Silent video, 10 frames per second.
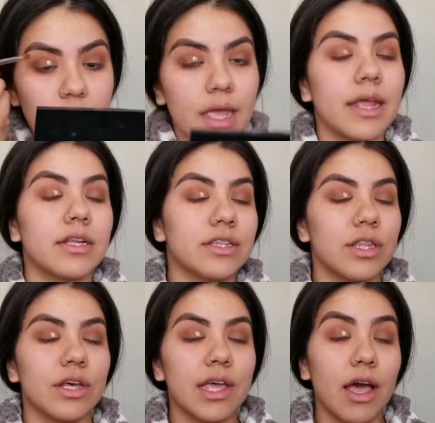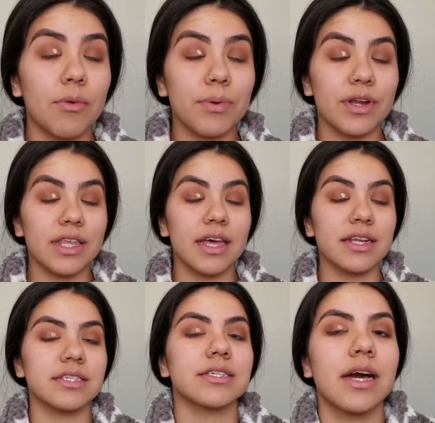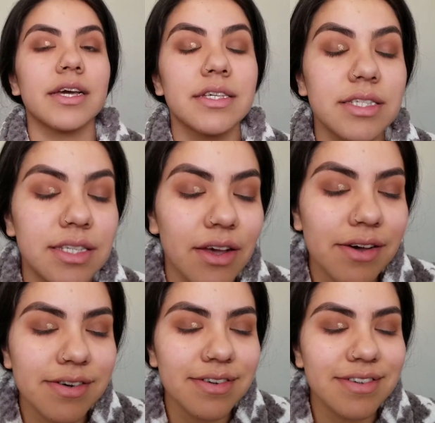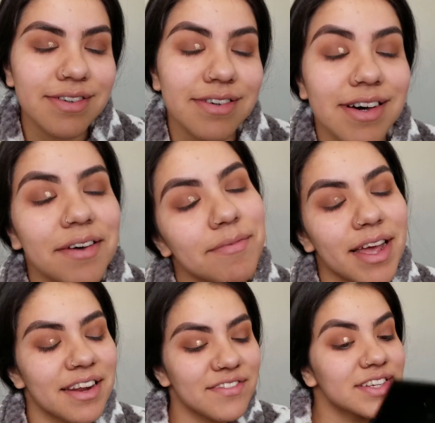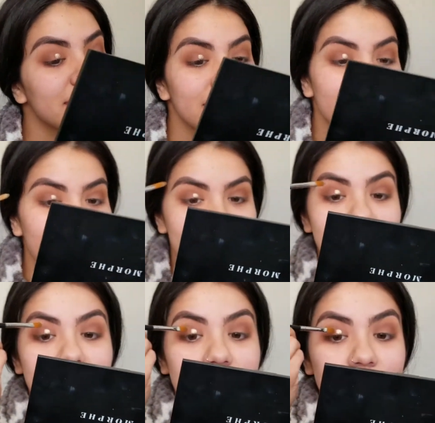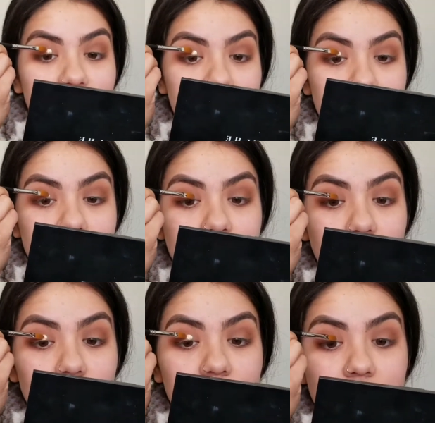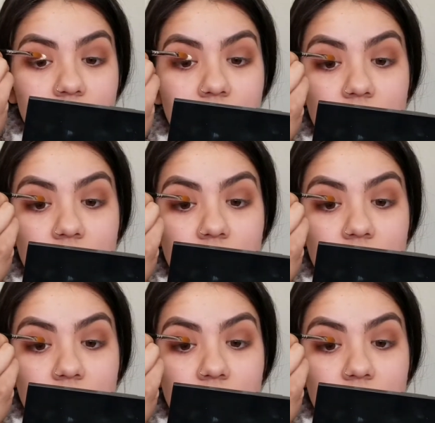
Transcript: And look how pretty that is, guys. Oh, I'm not even done yet, and it already looks so pretty.